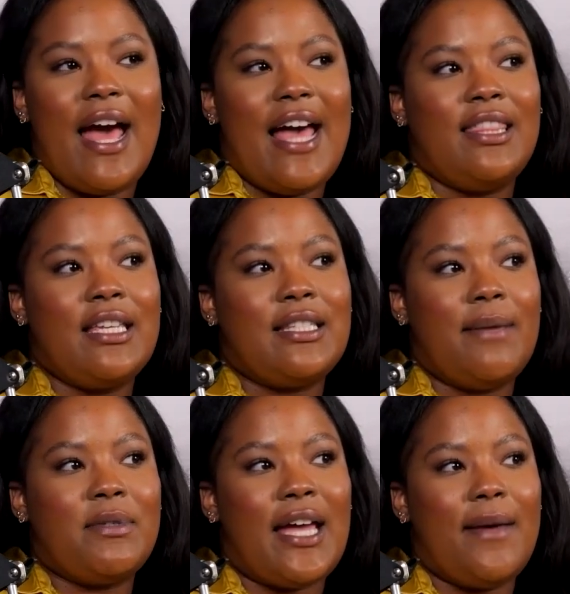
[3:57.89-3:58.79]
I think
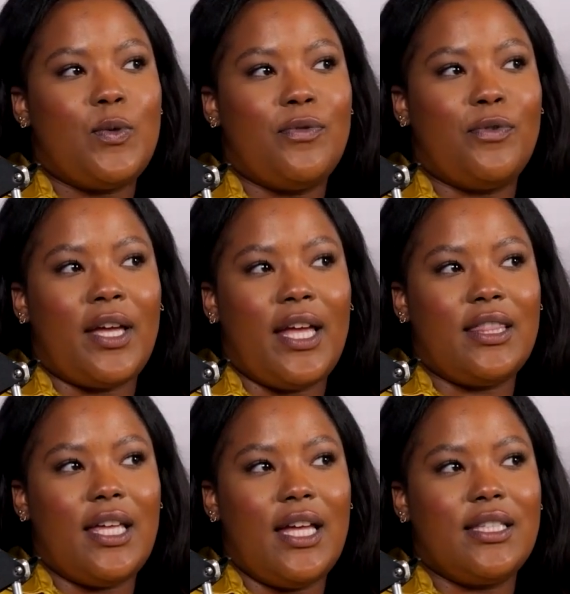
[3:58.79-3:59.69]
sometimes we forget
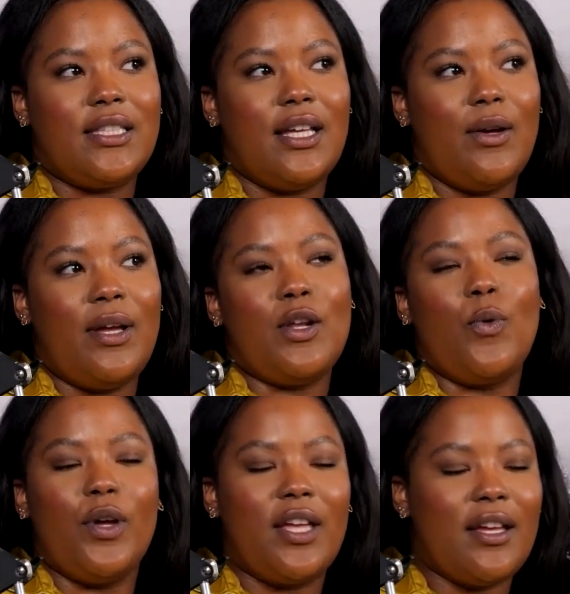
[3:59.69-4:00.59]
that in a
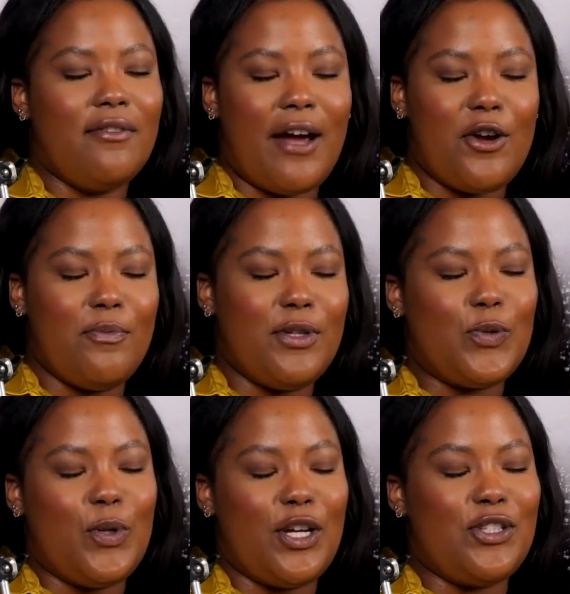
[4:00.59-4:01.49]
working environment,
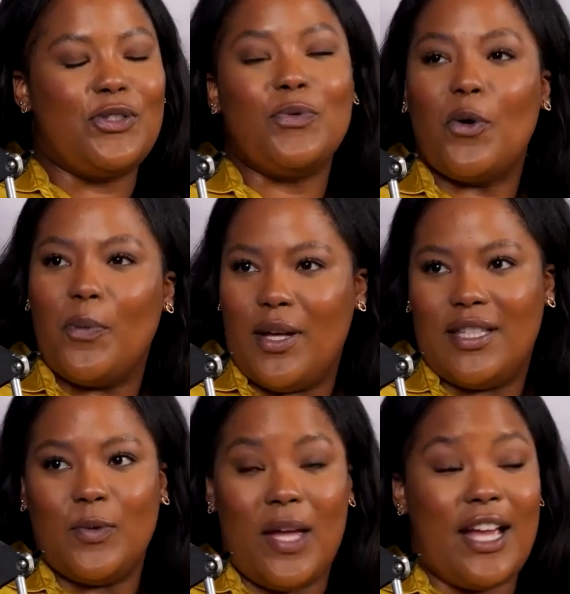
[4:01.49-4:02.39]
we're not
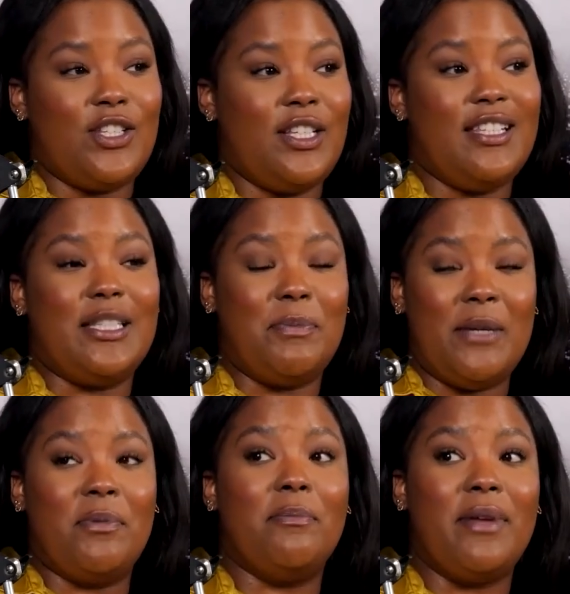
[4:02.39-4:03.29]
robots. There's
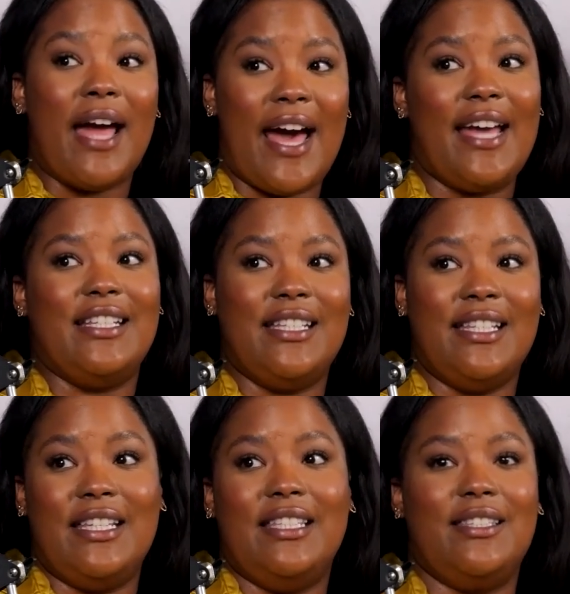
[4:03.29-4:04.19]
people behind
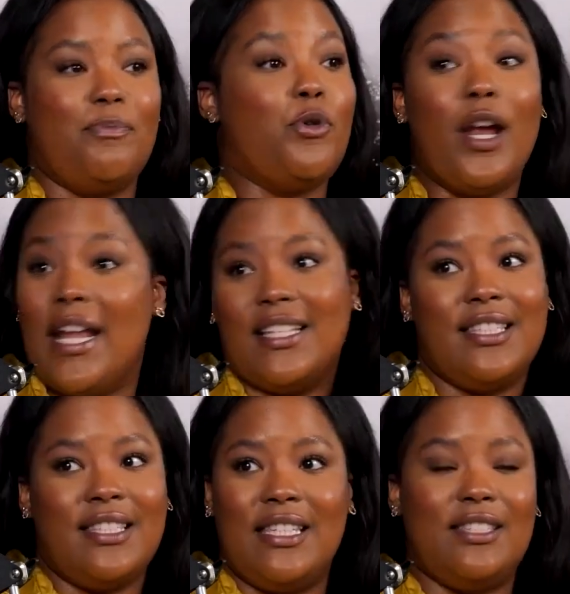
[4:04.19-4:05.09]
these
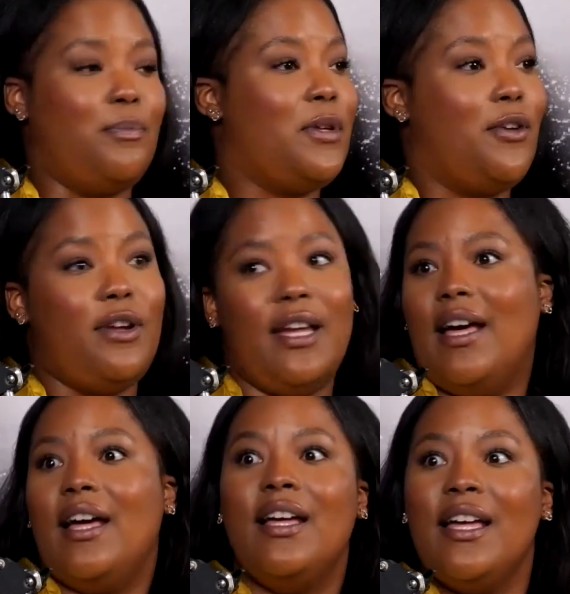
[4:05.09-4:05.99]
products, these superior
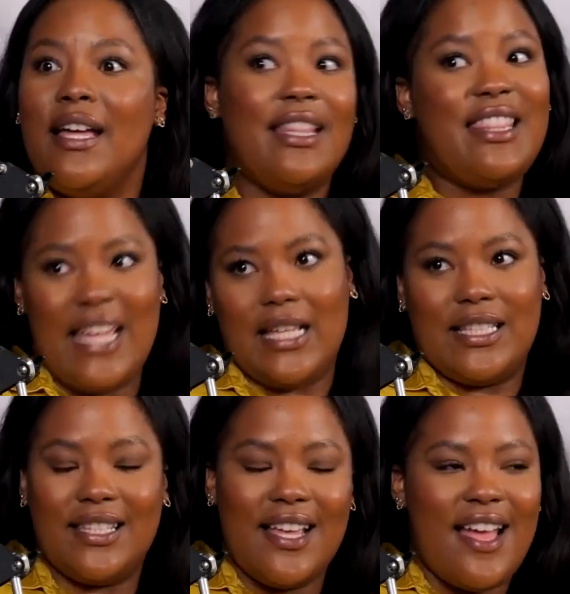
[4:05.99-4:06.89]

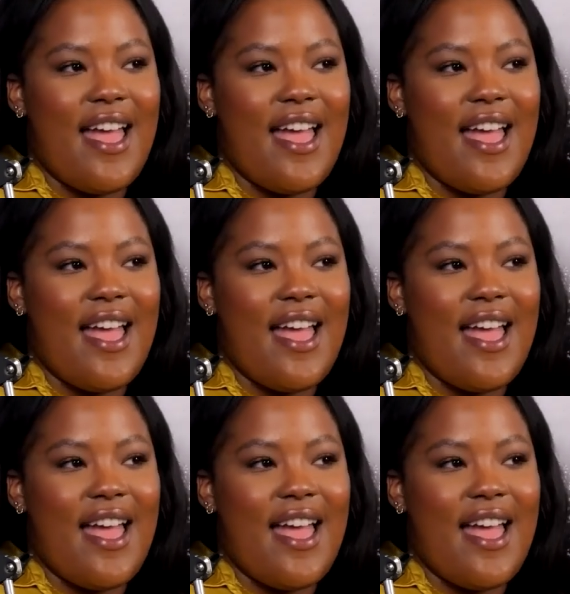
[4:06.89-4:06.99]
things.